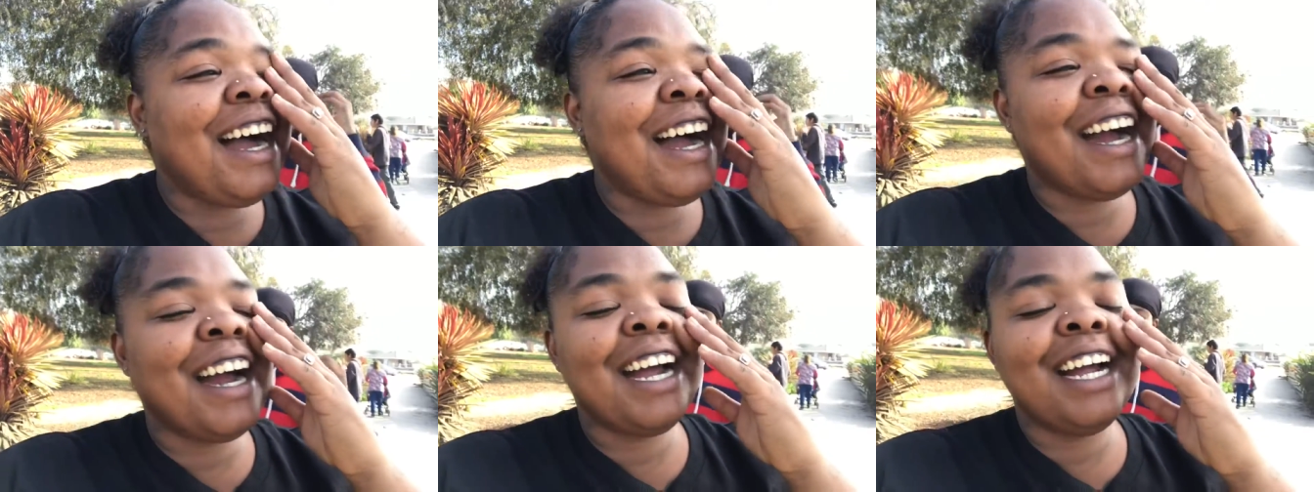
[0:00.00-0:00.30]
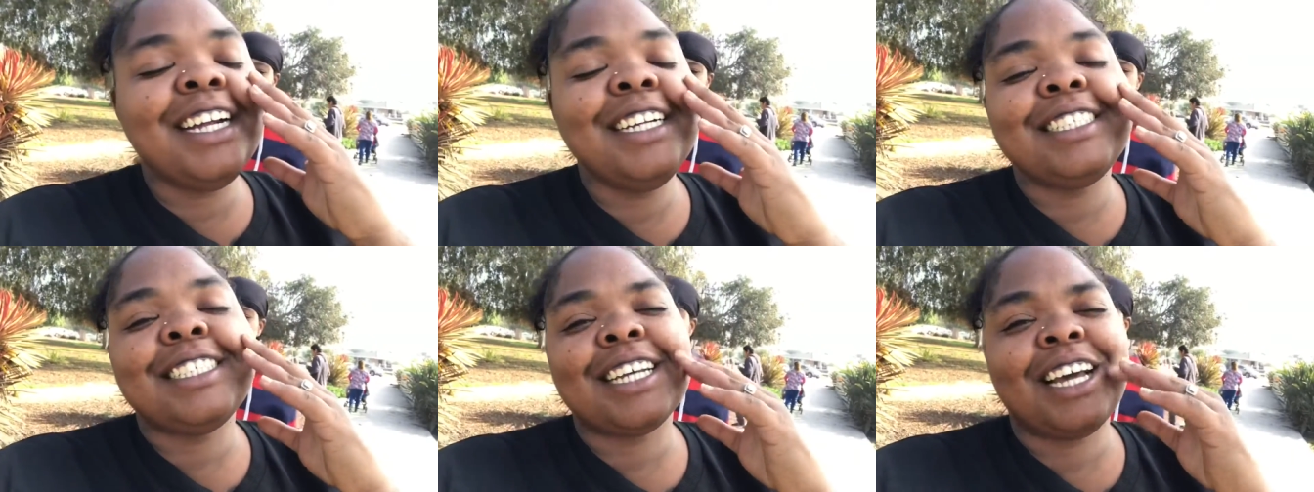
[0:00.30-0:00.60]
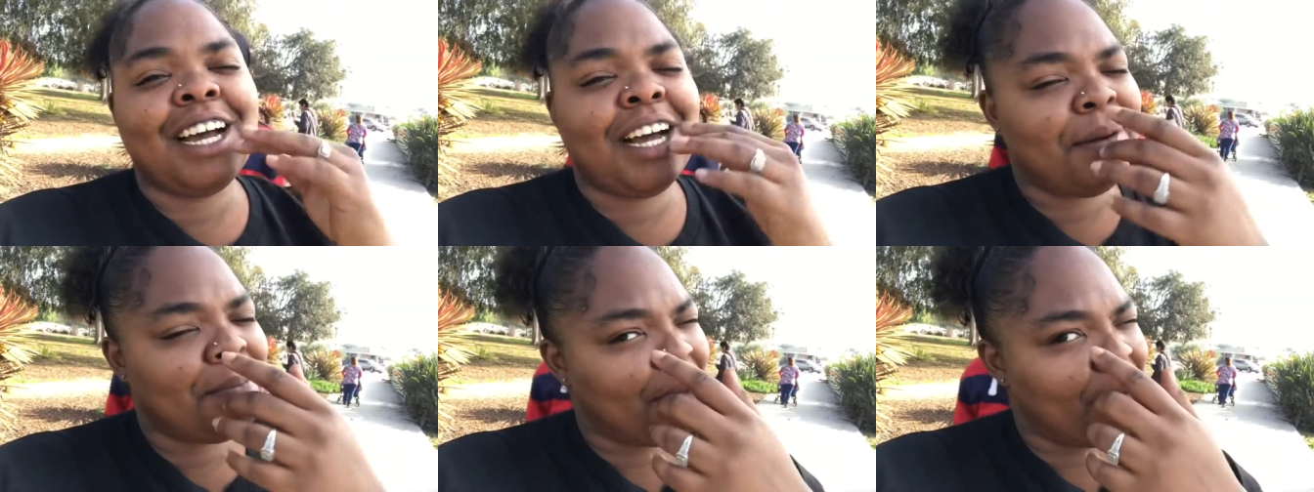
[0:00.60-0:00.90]
All right,
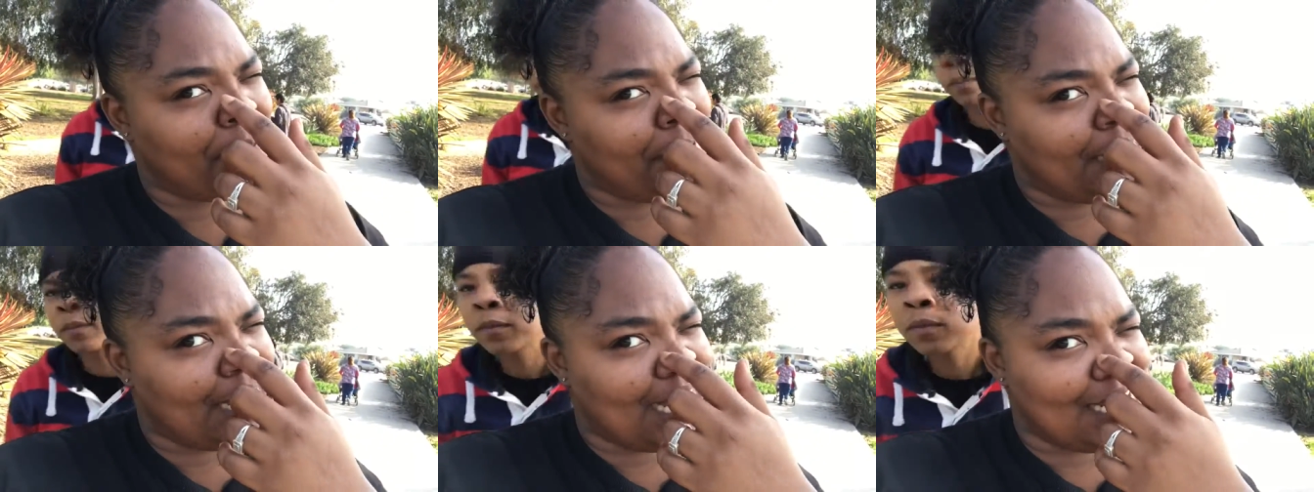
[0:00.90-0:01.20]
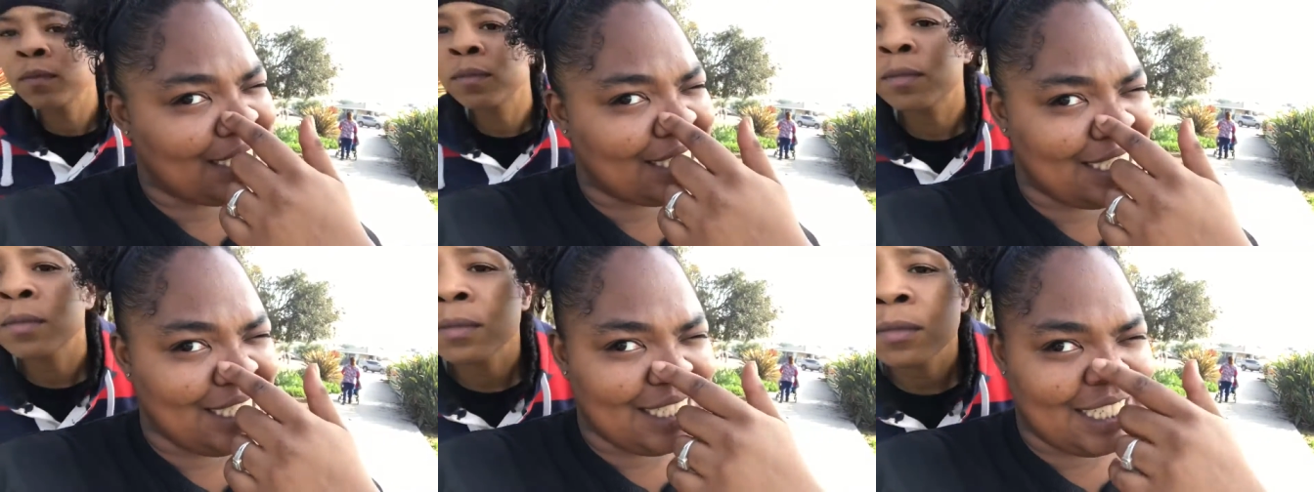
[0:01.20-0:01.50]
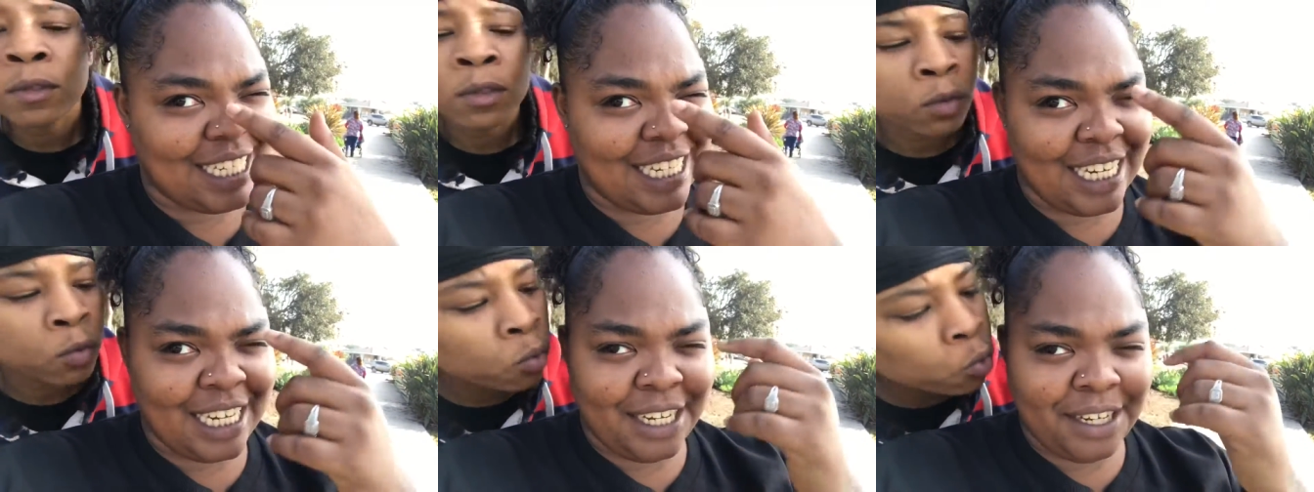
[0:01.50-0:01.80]
y'all. But we got these
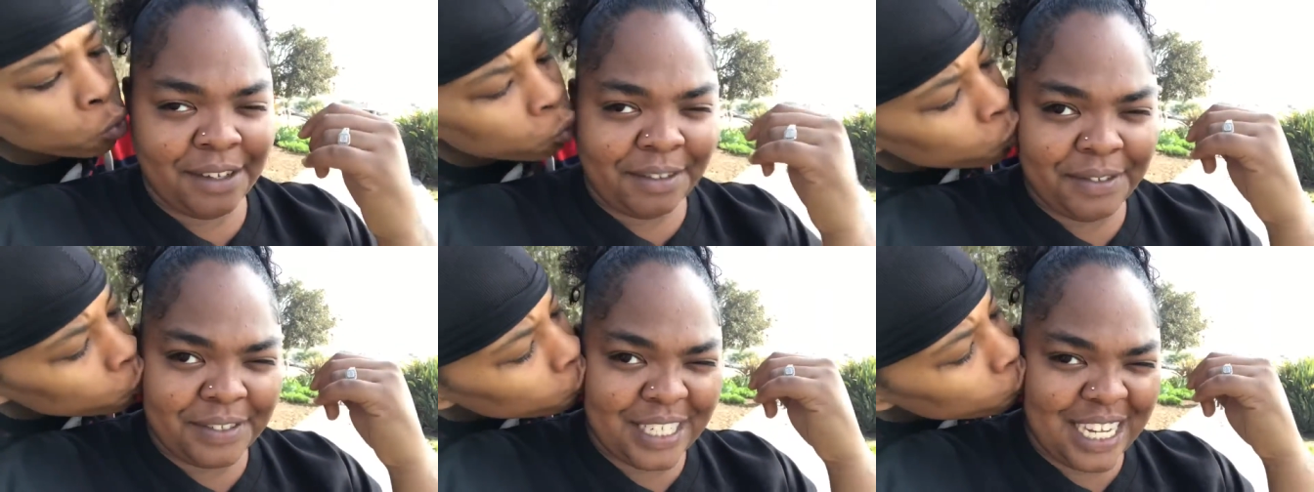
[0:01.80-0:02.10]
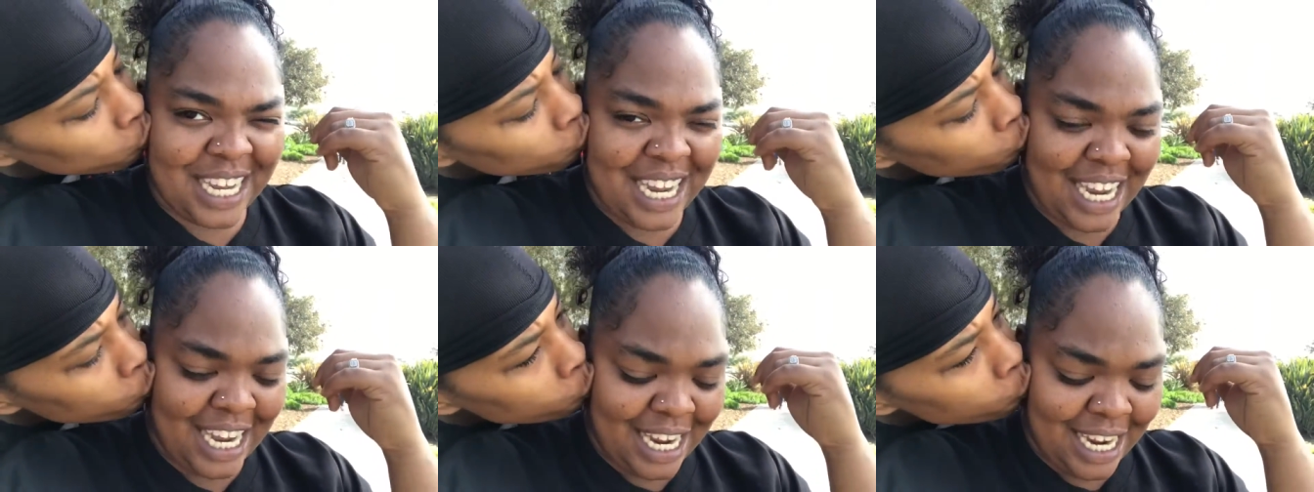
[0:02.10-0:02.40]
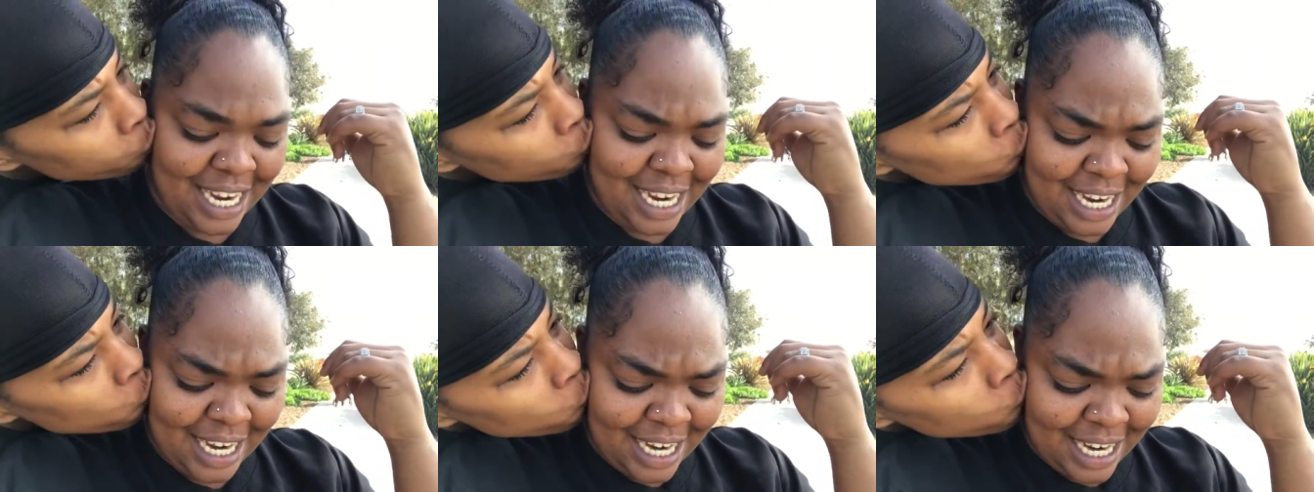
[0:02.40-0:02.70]
gifts,
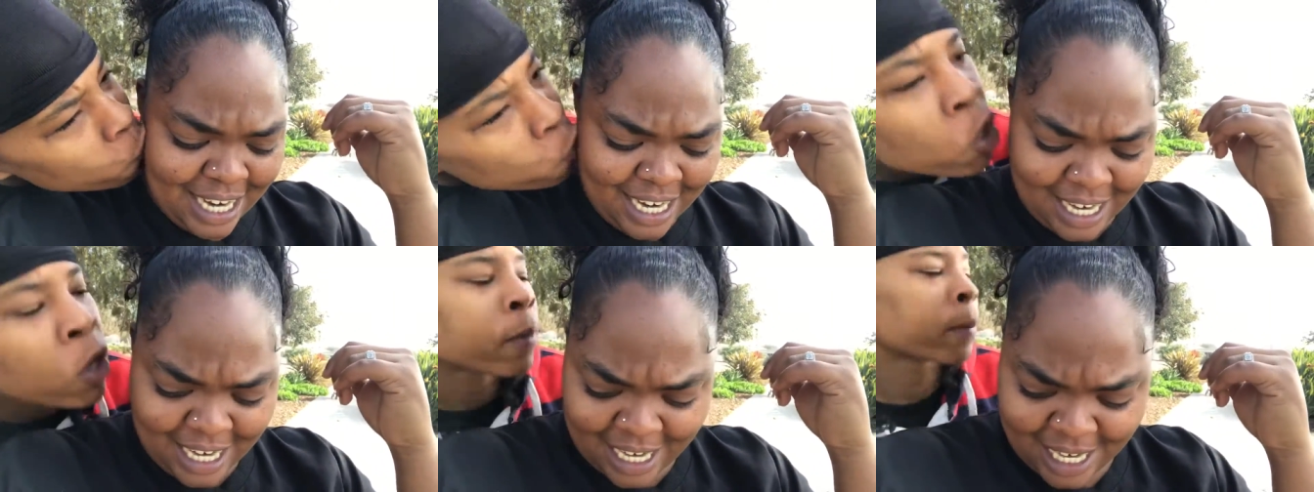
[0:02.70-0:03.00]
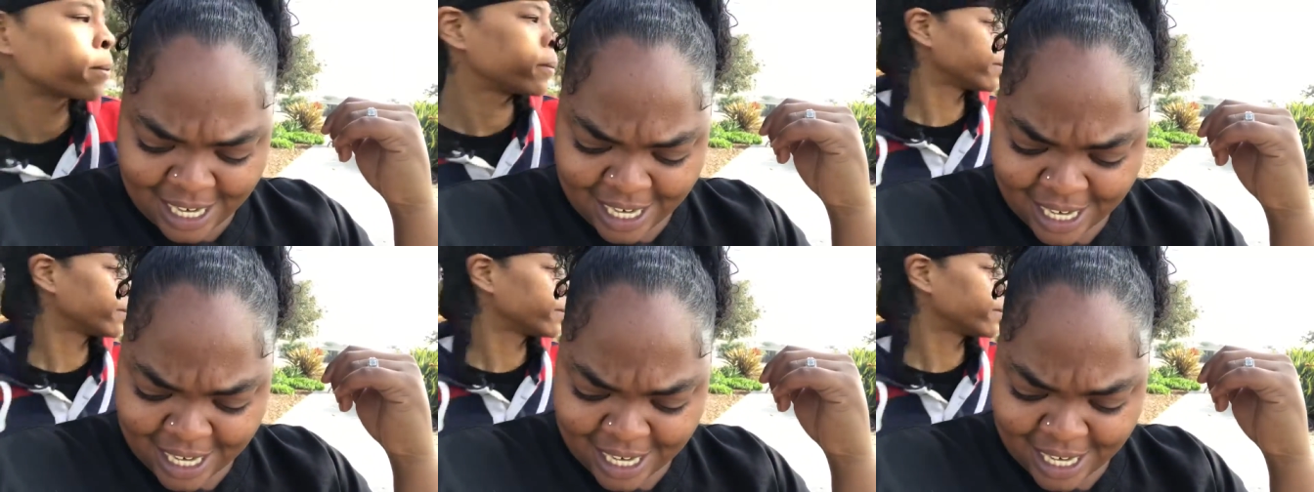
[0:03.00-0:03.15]
and